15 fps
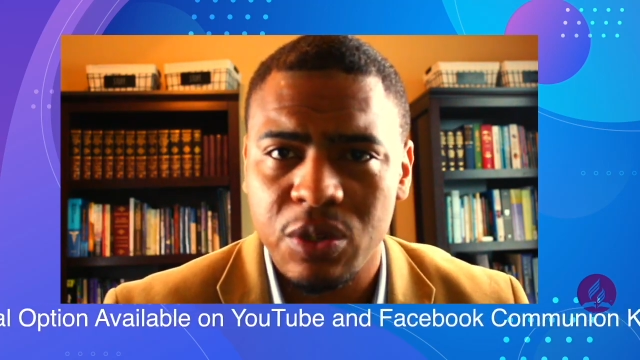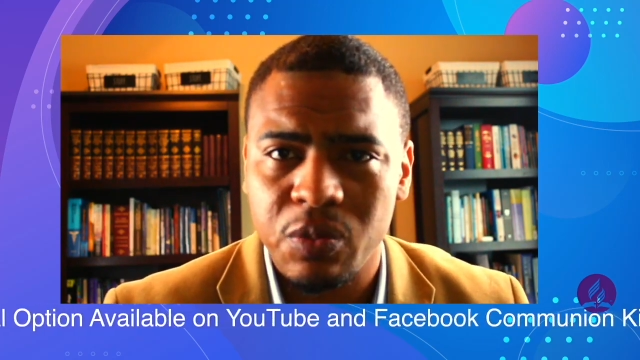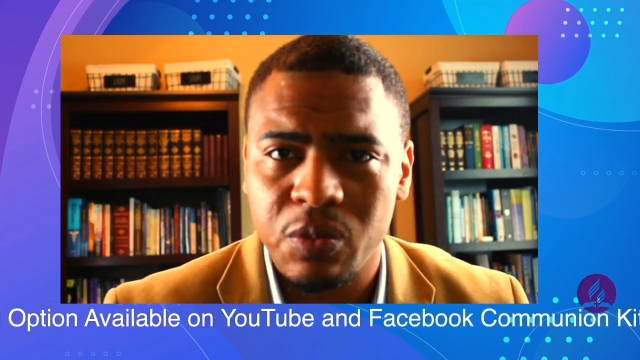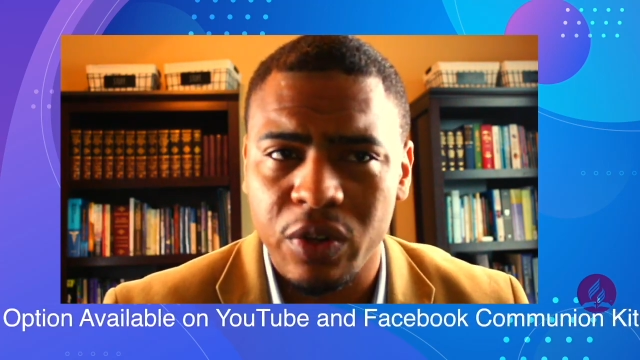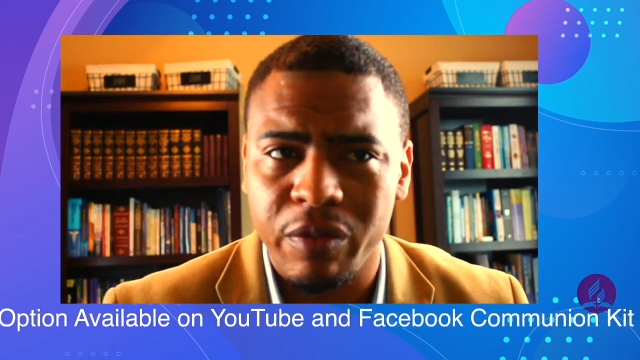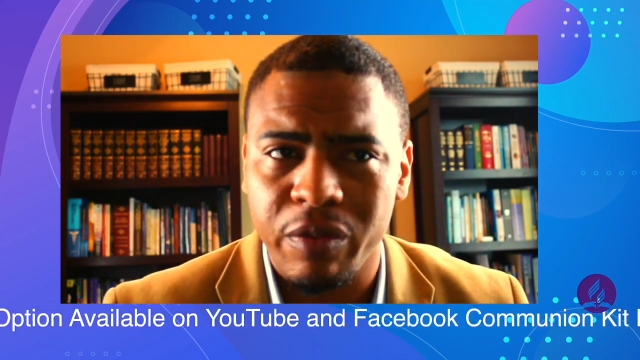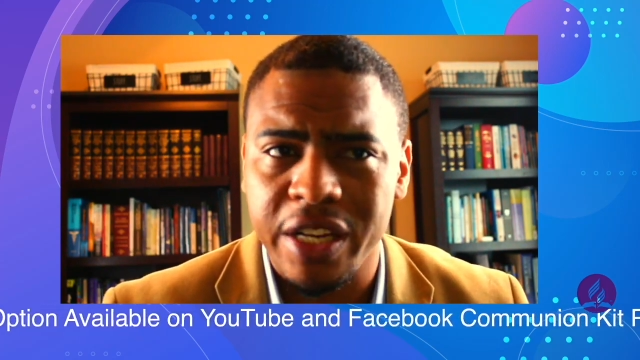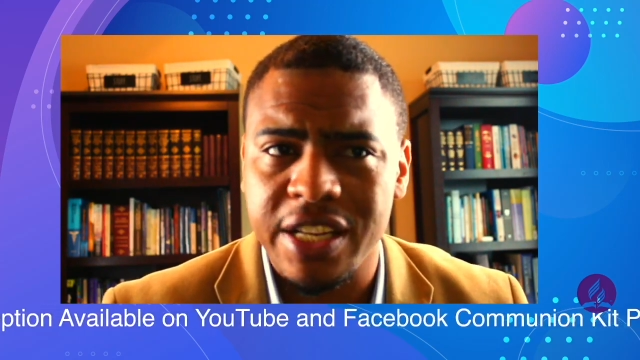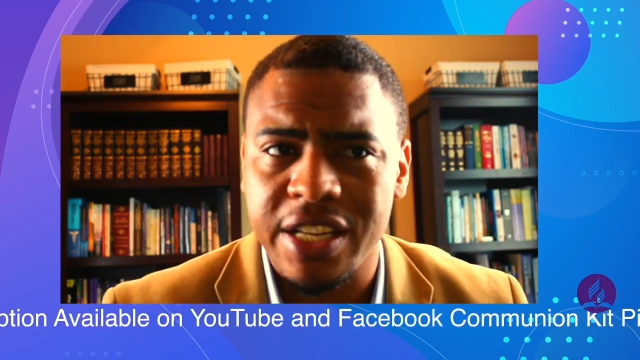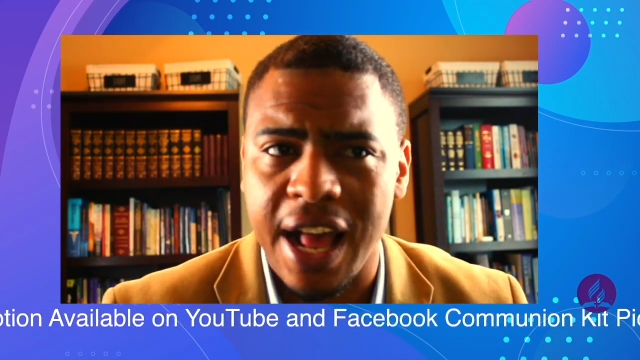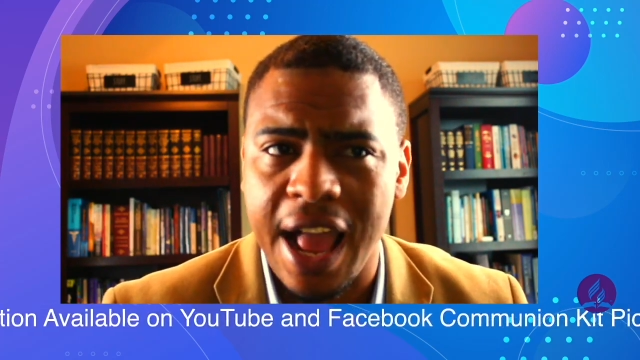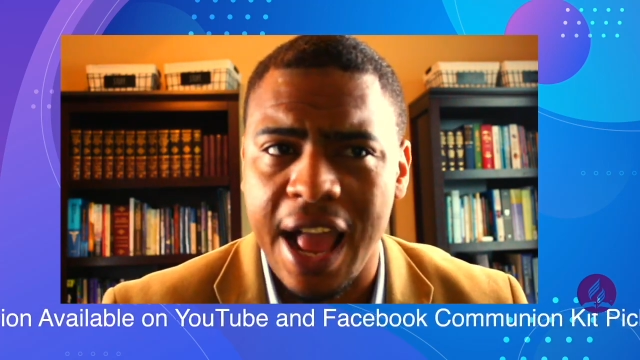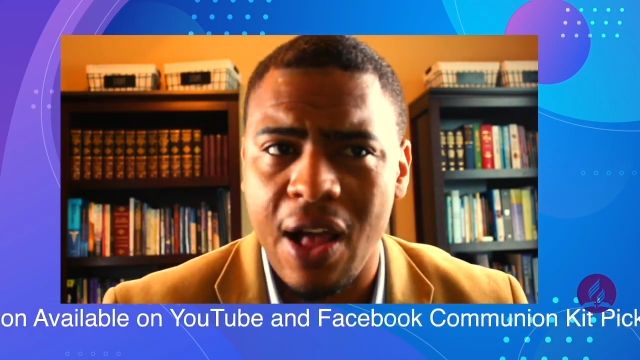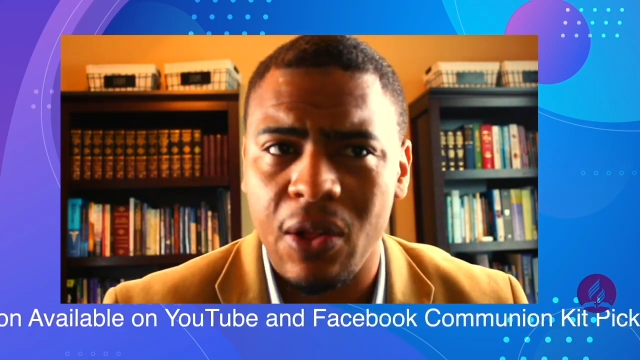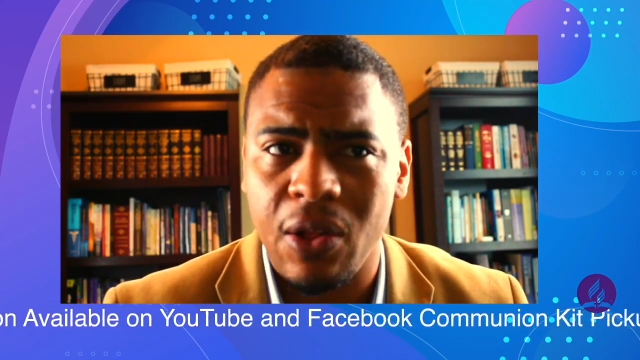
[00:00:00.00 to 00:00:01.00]
We
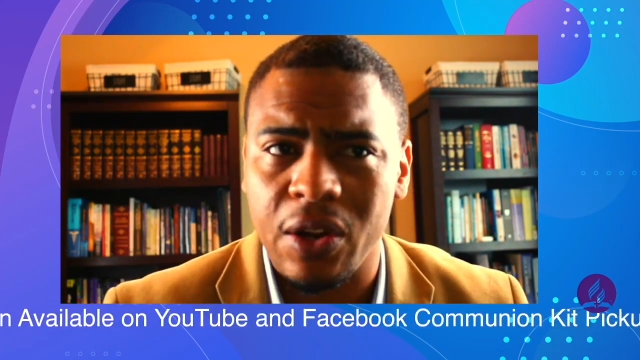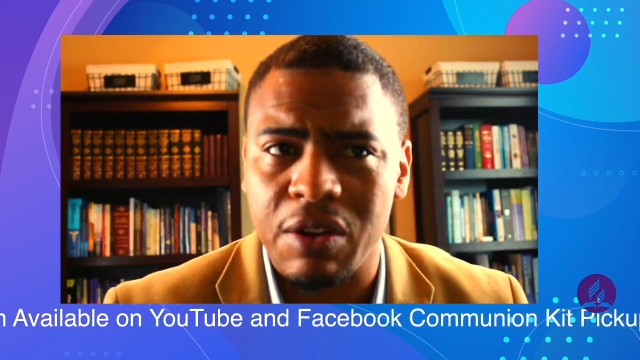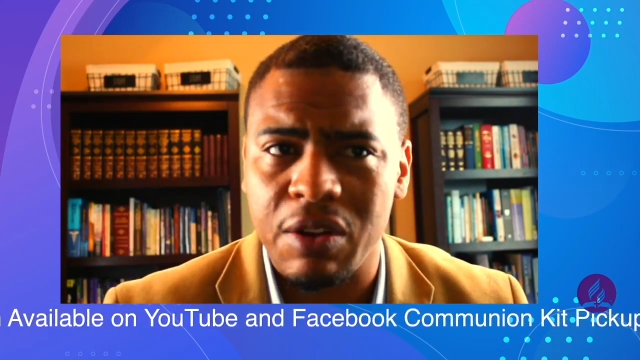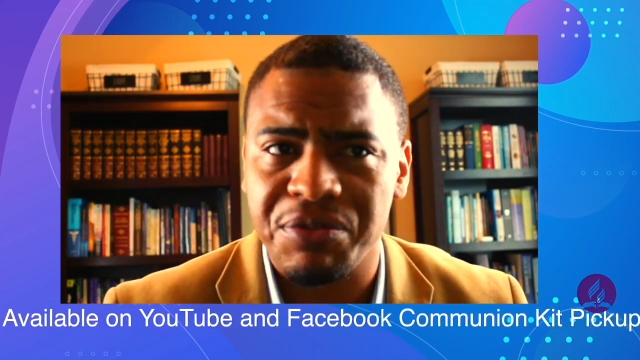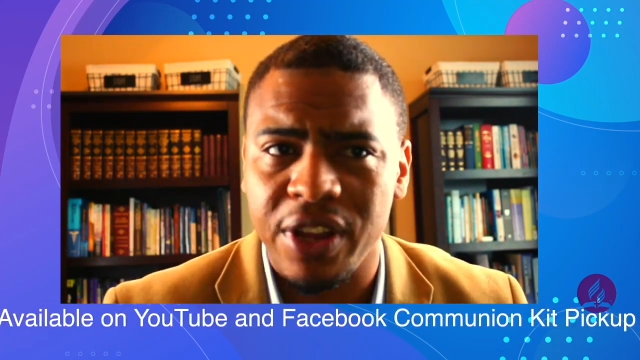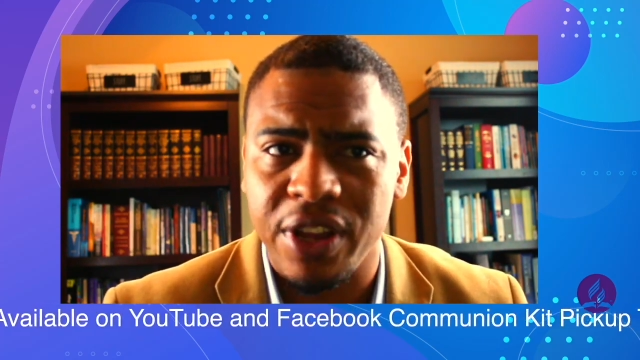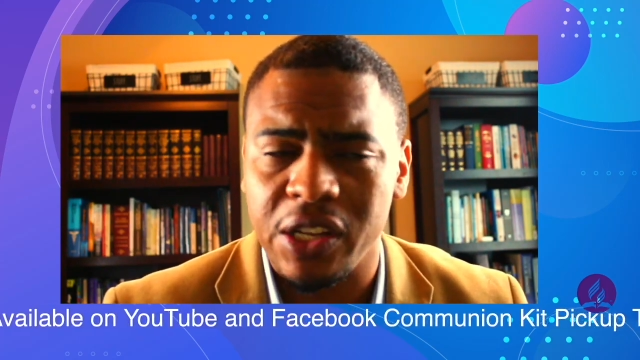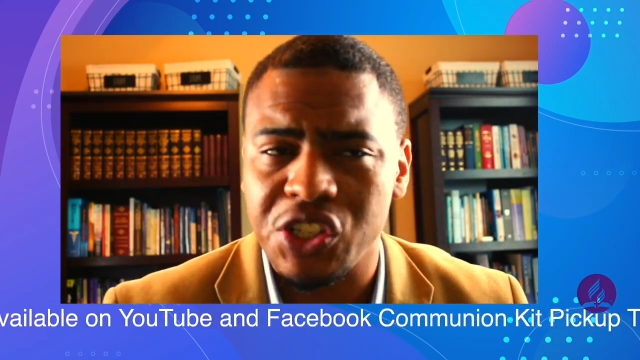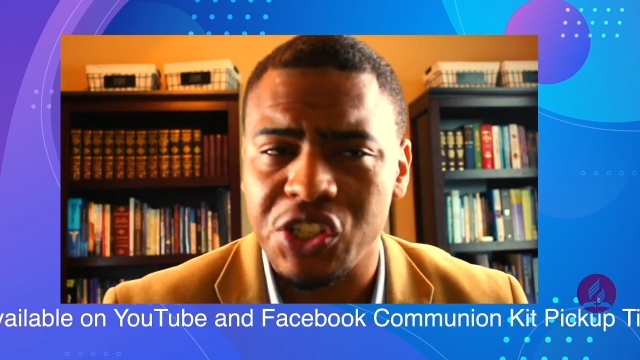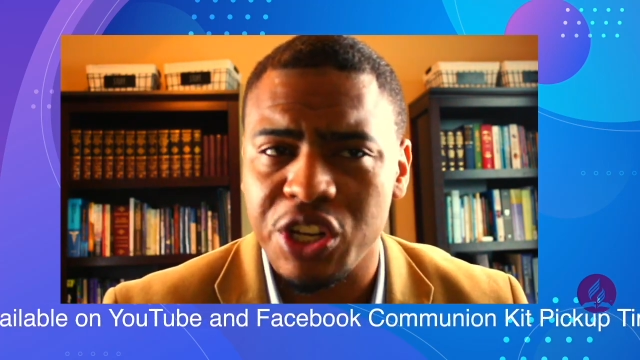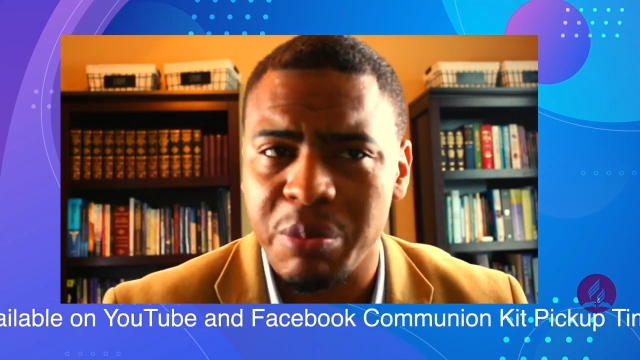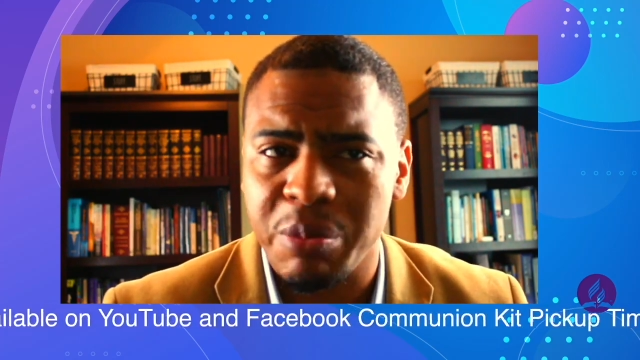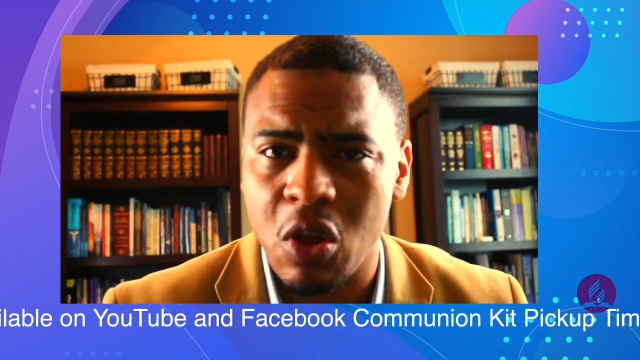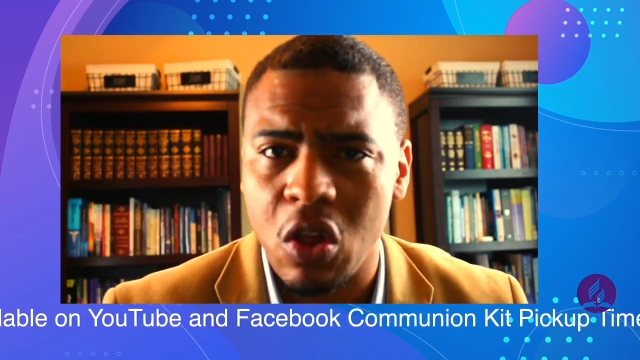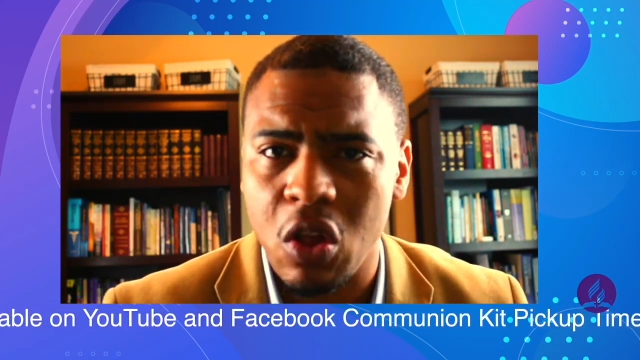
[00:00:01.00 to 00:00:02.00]
retiled our
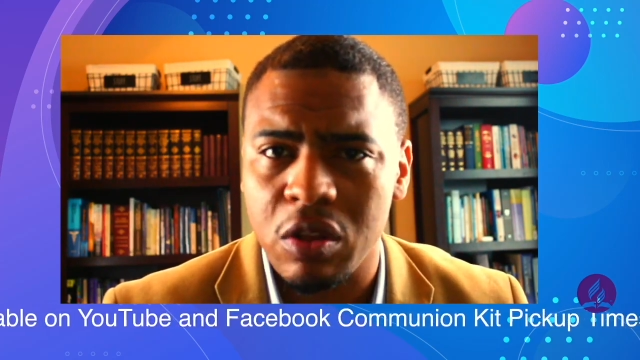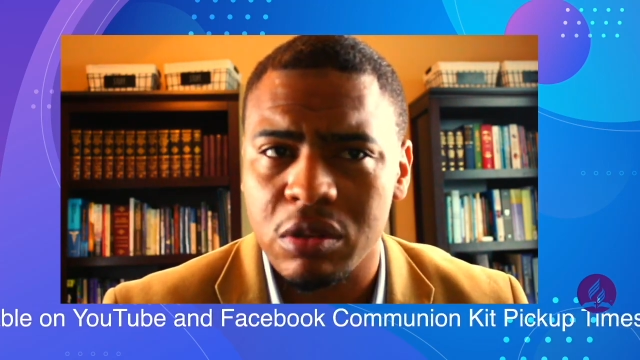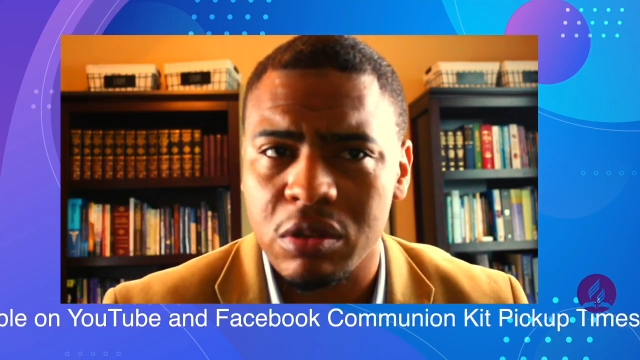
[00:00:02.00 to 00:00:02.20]
fellowship home.